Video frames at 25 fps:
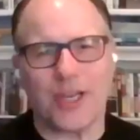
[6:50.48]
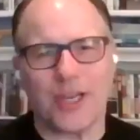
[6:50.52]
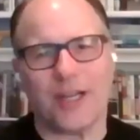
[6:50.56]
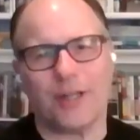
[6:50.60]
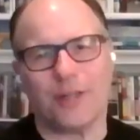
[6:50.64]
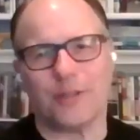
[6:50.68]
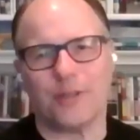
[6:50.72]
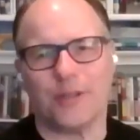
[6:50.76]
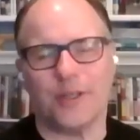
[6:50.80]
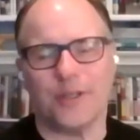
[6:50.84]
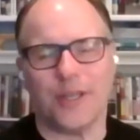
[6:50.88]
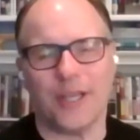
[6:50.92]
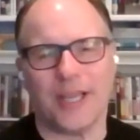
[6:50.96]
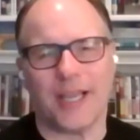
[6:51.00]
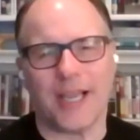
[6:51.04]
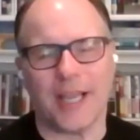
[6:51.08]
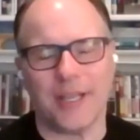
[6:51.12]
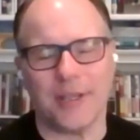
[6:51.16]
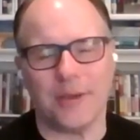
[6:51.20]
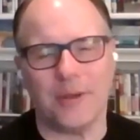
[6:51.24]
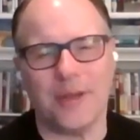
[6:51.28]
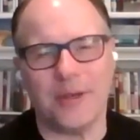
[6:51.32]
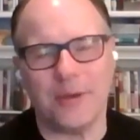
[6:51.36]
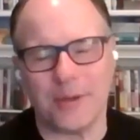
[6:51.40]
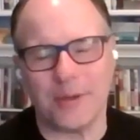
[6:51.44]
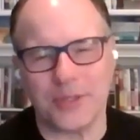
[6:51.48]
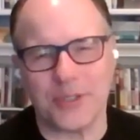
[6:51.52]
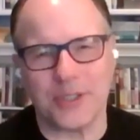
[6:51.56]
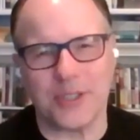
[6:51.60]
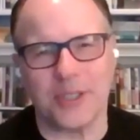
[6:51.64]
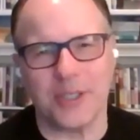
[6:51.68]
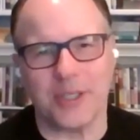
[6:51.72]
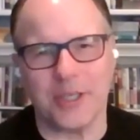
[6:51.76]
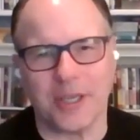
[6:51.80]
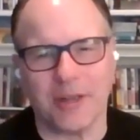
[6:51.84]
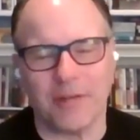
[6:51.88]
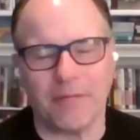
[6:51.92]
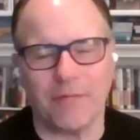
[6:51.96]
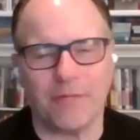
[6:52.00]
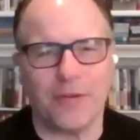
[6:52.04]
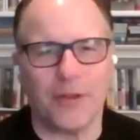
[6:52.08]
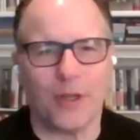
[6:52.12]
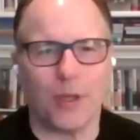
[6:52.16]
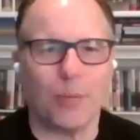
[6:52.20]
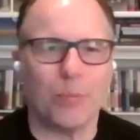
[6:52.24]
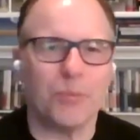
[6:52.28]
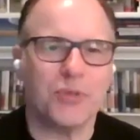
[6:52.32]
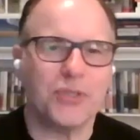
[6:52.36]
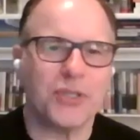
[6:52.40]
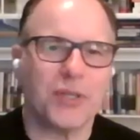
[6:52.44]
your childhood that got you interested in
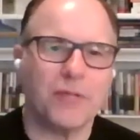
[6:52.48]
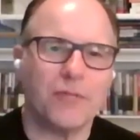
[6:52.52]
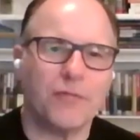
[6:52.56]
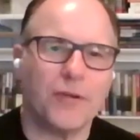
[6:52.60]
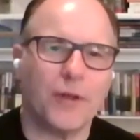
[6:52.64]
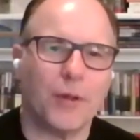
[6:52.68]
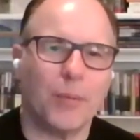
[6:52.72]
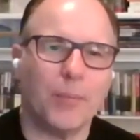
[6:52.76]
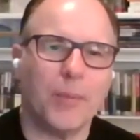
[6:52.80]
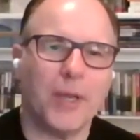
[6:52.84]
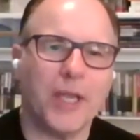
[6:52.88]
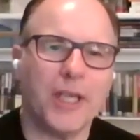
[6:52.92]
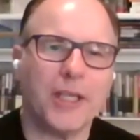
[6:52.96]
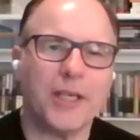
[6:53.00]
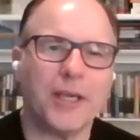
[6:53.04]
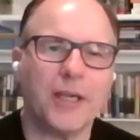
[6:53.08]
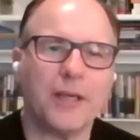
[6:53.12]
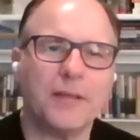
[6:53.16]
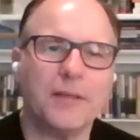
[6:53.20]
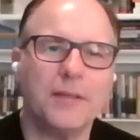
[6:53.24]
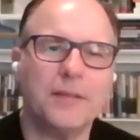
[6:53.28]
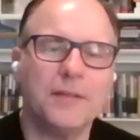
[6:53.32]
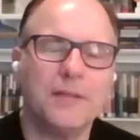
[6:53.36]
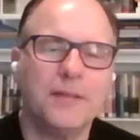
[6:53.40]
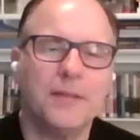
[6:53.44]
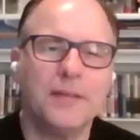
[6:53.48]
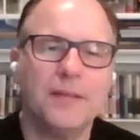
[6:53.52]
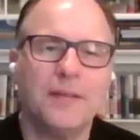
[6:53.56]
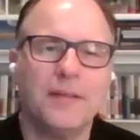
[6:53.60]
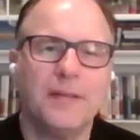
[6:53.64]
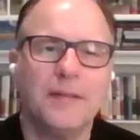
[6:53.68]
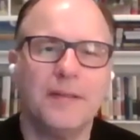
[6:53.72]
films and filmmaking?